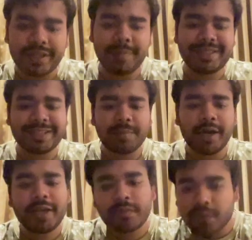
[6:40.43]
basic
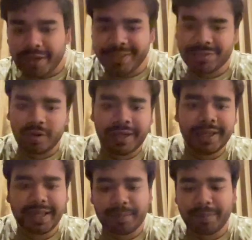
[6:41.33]
command for installing
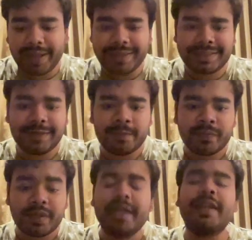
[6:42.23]
any package here
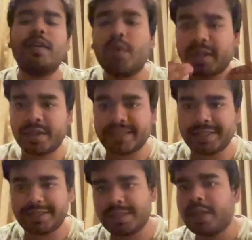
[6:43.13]
in
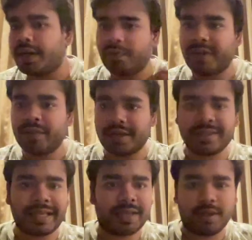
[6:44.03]
Node.js frameworks,
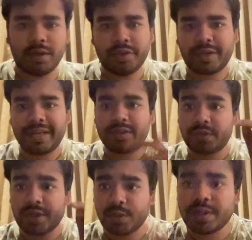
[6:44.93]
like you
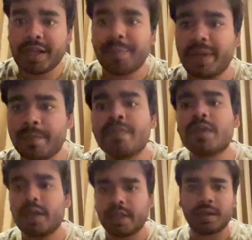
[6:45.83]
can use the npm
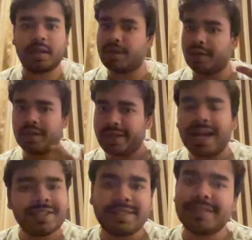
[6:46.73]
in
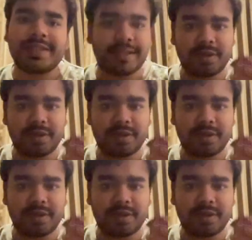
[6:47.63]
React.js, in